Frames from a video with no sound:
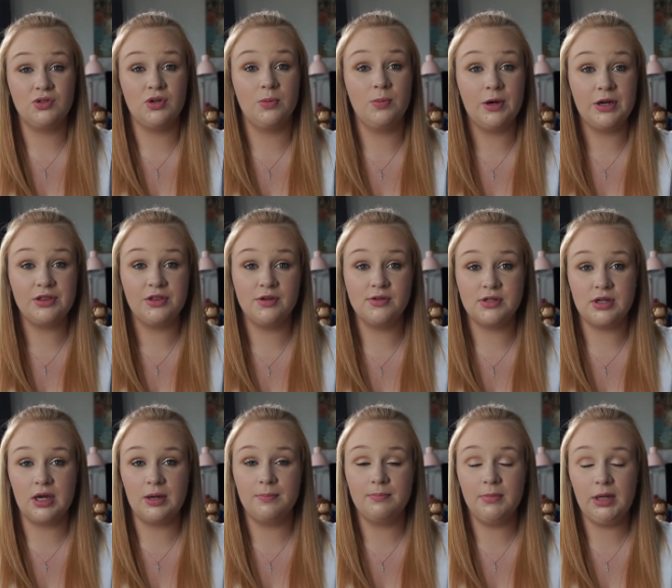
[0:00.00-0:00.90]
so I break those
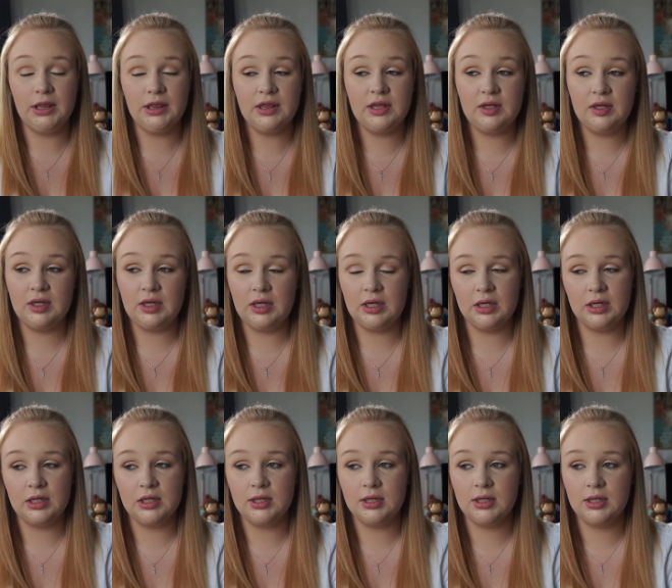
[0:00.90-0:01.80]
up monthly,
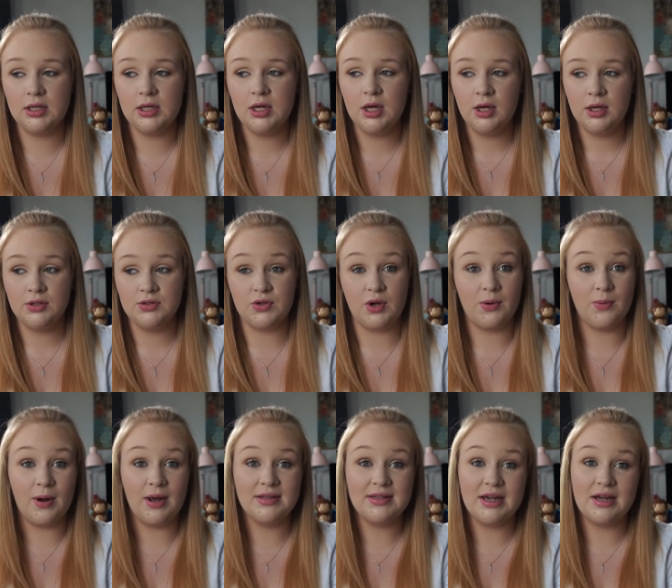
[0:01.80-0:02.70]
so I
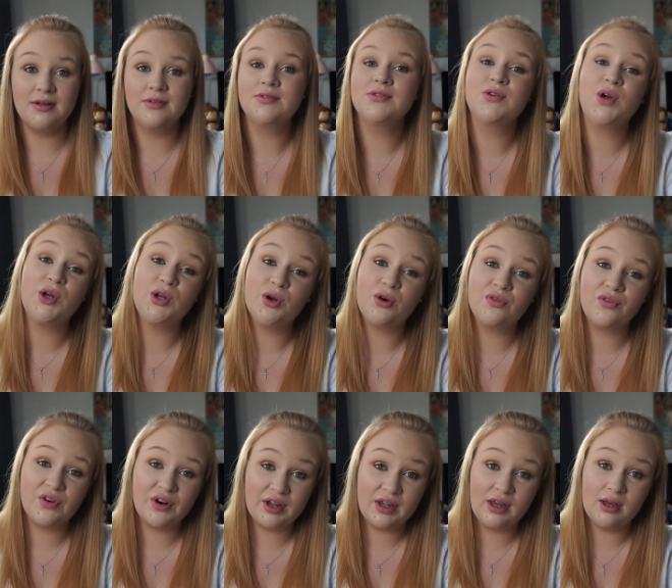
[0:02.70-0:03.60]
write down so I don't
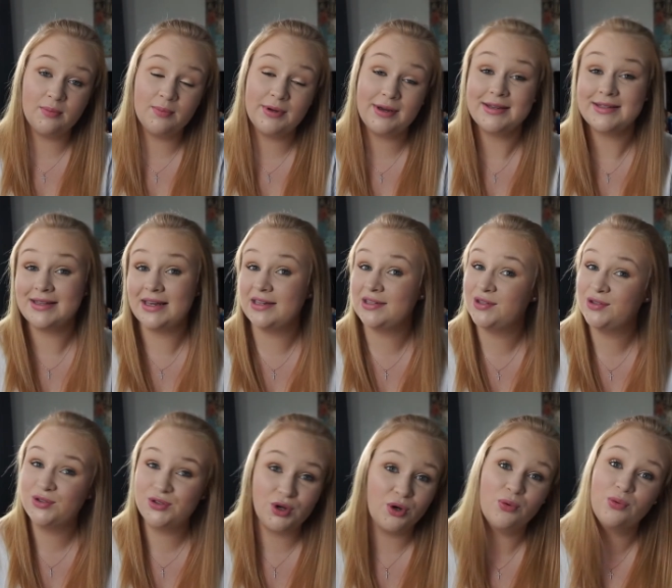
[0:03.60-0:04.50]
forget, because they
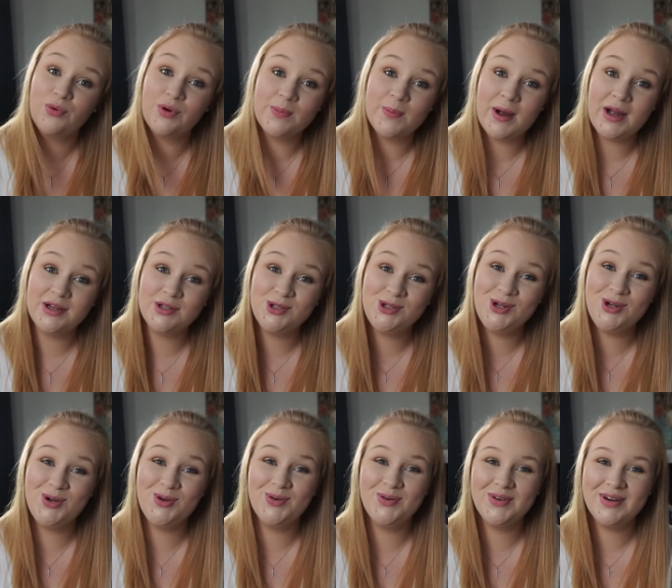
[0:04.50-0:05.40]
don't remind
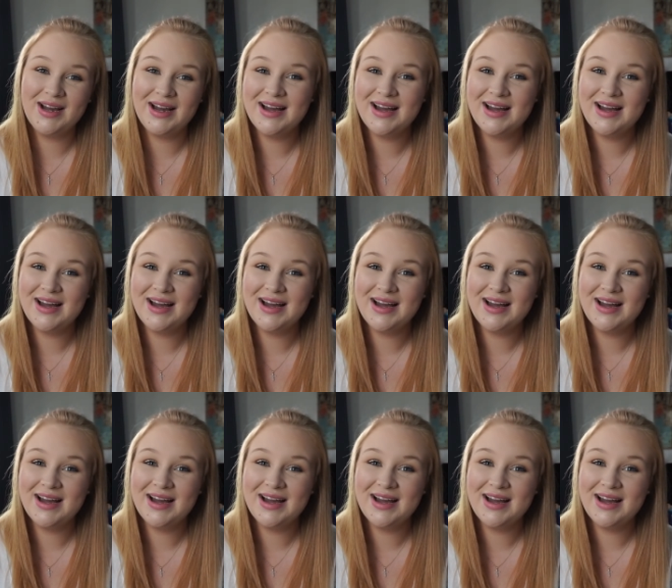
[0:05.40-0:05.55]
you.